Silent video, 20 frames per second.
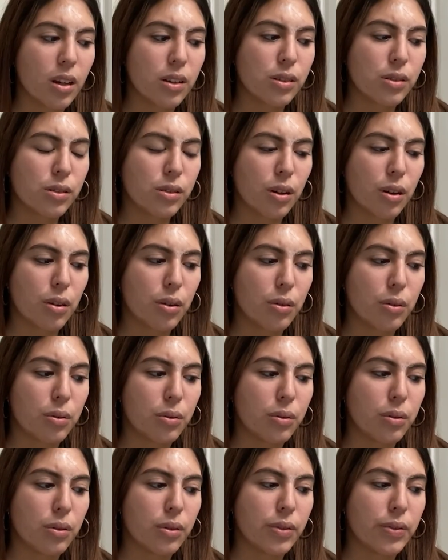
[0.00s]

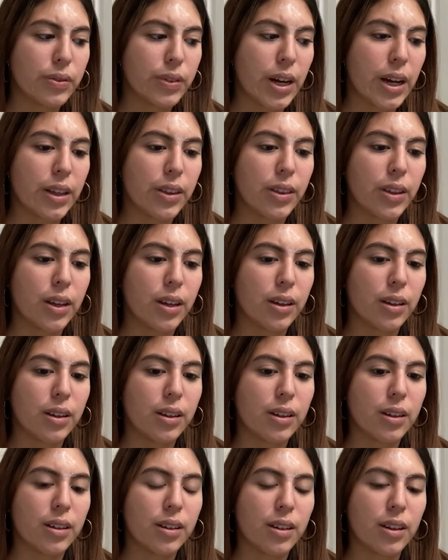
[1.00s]
So I
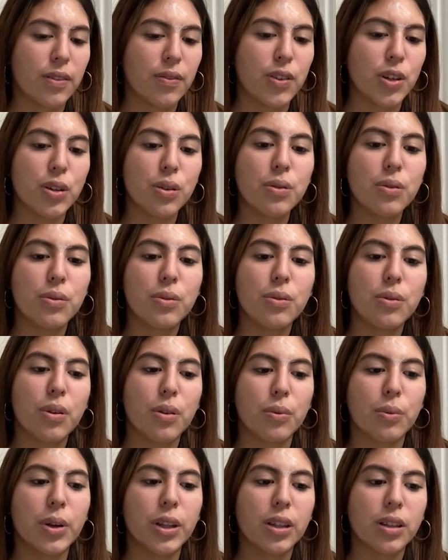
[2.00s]
think if you
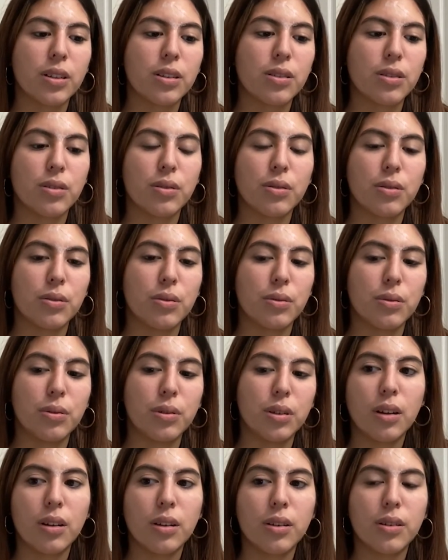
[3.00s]
are willing to
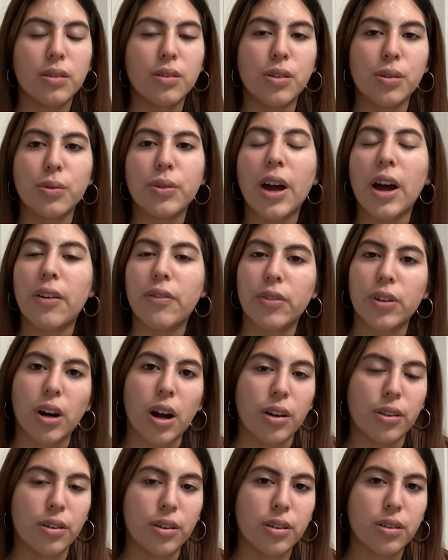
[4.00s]
do that for
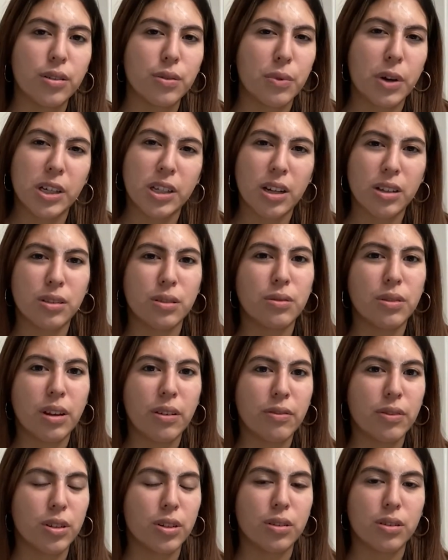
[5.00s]
others, why not do
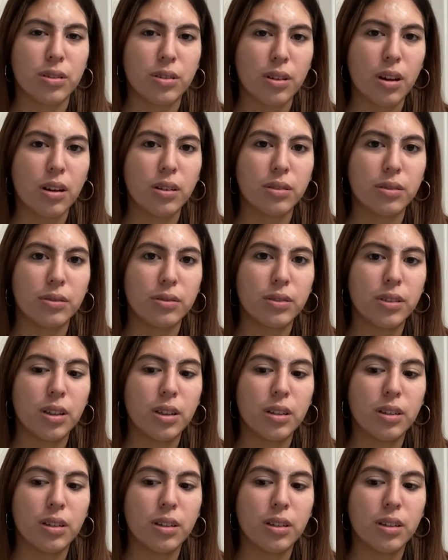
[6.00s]
that for yourself?